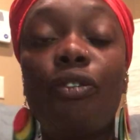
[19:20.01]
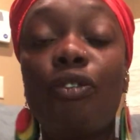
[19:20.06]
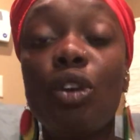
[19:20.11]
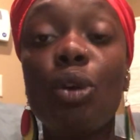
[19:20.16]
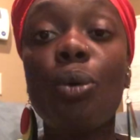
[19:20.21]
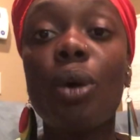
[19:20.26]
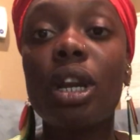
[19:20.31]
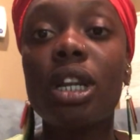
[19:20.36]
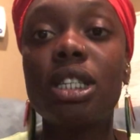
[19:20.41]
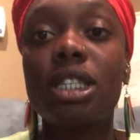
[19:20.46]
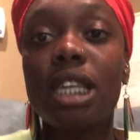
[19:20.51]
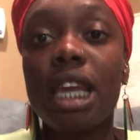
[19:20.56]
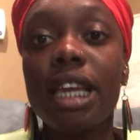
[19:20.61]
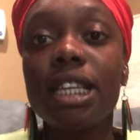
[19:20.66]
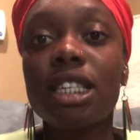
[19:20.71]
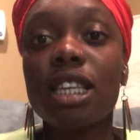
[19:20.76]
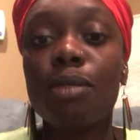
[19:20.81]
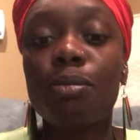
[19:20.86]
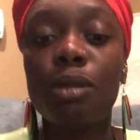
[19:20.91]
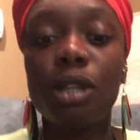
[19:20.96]
If you want to
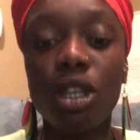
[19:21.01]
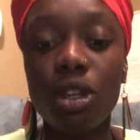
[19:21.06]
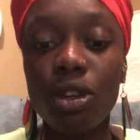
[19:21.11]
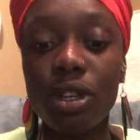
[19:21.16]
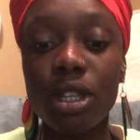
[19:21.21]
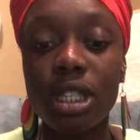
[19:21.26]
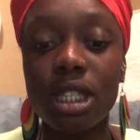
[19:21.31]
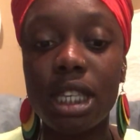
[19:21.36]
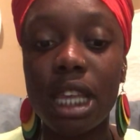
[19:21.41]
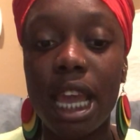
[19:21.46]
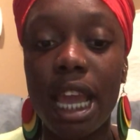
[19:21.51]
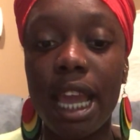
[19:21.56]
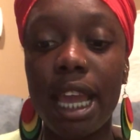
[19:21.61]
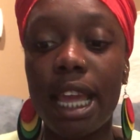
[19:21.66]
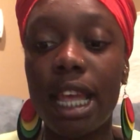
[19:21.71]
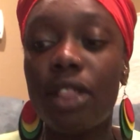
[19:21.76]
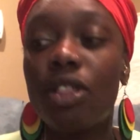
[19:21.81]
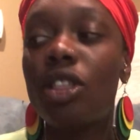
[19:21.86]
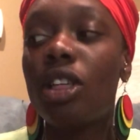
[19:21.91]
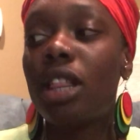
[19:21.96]
say something, you could say,
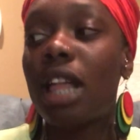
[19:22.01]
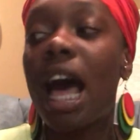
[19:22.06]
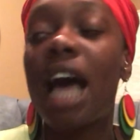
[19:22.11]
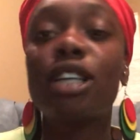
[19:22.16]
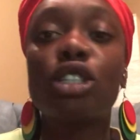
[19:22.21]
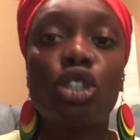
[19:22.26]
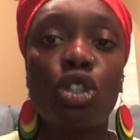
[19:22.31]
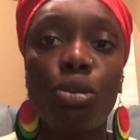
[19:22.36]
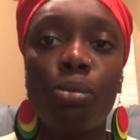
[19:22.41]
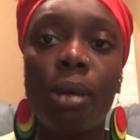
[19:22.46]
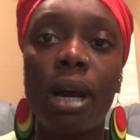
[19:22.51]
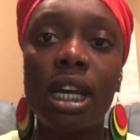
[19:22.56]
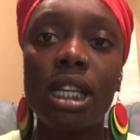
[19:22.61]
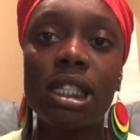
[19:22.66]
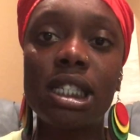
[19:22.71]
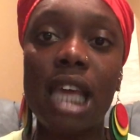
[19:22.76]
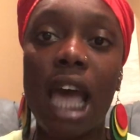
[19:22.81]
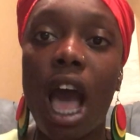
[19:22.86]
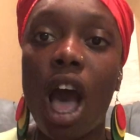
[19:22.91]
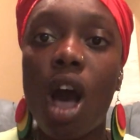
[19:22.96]
in the last 2
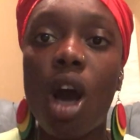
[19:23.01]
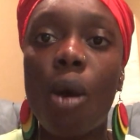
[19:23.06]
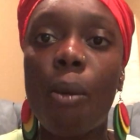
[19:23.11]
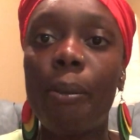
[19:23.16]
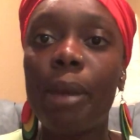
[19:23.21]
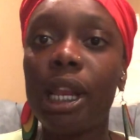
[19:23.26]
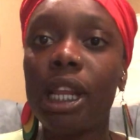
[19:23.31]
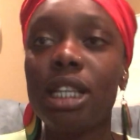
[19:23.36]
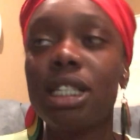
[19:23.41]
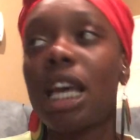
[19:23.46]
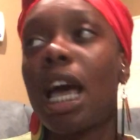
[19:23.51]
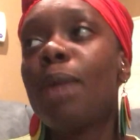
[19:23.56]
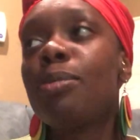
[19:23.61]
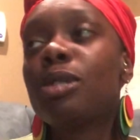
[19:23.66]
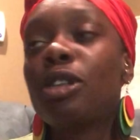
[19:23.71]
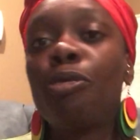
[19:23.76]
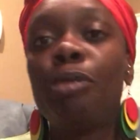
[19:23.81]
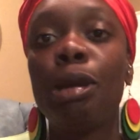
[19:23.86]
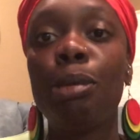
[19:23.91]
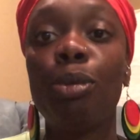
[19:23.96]
months, how many
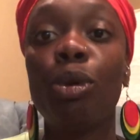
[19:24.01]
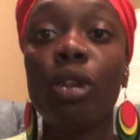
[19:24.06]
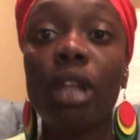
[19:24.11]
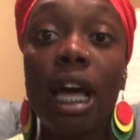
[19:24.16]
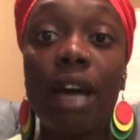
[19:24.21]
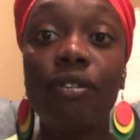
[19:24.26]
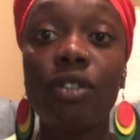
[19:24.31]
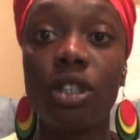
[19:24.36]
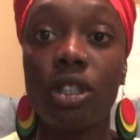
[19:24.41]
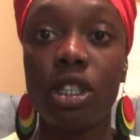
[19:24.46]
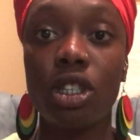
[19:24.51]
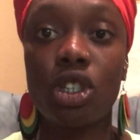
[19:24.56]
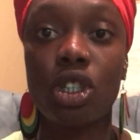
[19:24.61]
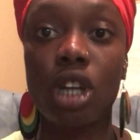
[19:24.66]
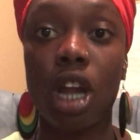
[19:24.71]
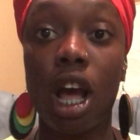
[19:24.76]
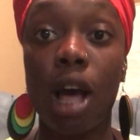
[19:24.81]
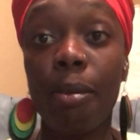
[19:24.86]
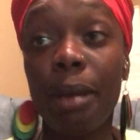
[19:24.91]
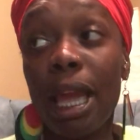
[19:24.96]
times have people left this
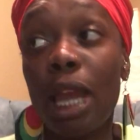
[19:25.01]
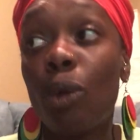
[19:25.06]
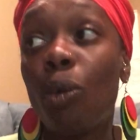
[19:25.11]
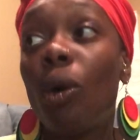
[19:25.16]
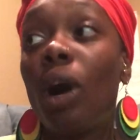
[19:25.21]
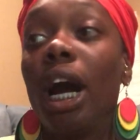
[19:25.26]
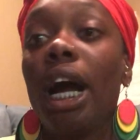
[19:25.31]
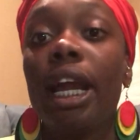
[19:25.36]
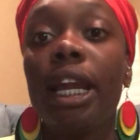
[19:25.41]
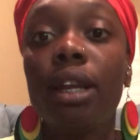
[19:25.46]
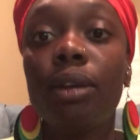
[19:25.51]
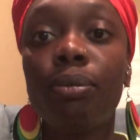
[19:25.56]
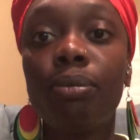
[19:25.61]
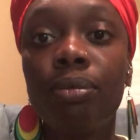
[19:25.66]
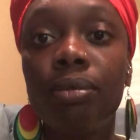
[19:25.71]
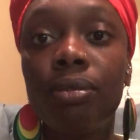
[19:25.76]
job and why?